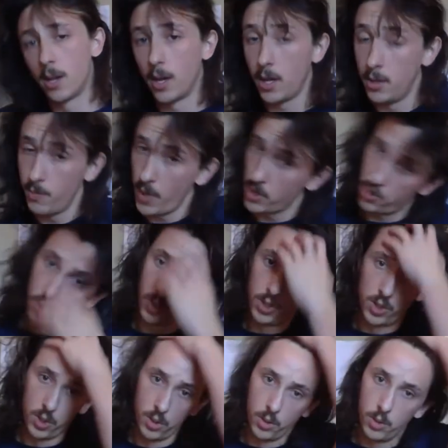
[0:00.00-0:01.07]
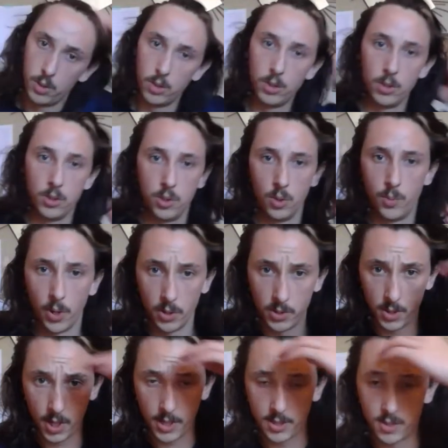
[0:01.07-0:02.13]
and make sure you do both
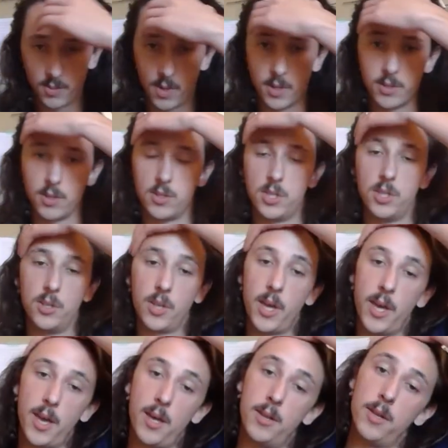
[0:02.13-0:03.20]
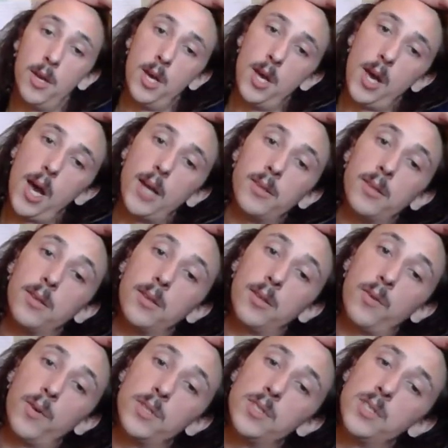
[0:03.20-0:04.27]
sides as well. So sit on the hand, and the
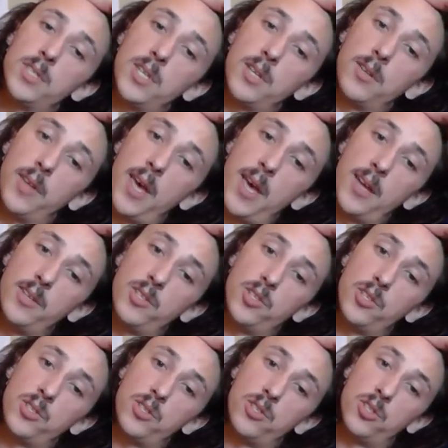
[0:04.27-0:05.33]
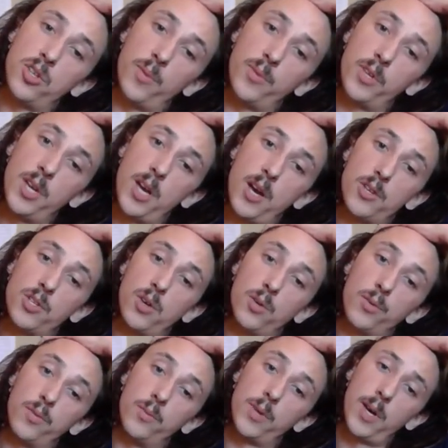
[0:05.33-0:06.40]
reason you're sitting on the hand is just to stop the shoulder
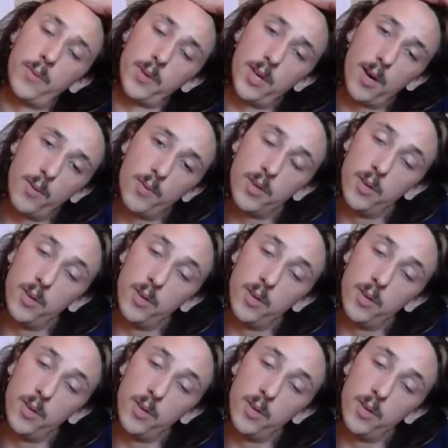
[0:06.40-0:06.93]
from coming up when